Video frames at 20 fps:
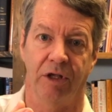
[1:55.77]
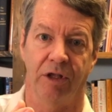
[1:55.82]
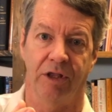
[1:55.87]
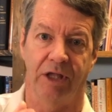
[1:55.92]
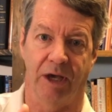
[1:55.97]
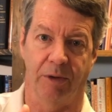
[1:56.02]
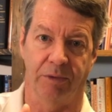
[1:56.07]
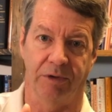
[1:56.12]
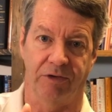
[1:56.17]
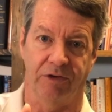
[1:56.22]

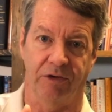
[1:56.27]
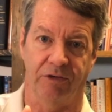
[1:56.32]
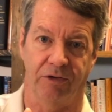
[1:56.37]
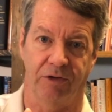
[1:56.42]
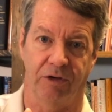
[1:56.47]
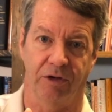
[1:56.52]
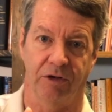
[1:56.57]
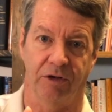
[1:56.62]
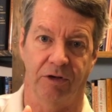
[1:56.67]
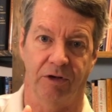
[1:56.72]
that which is
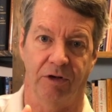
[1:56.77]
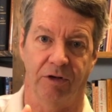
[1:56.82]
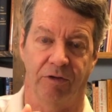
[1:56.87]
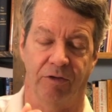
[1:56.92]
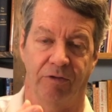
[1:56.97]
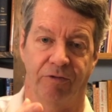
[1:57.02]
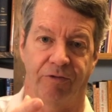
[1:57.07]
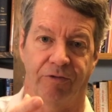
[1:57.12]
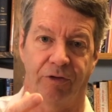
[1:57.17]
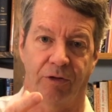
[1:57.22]
good
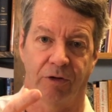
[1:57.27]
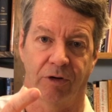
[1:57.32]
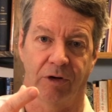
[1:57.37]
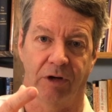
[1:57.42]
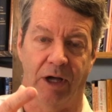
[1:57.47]
for,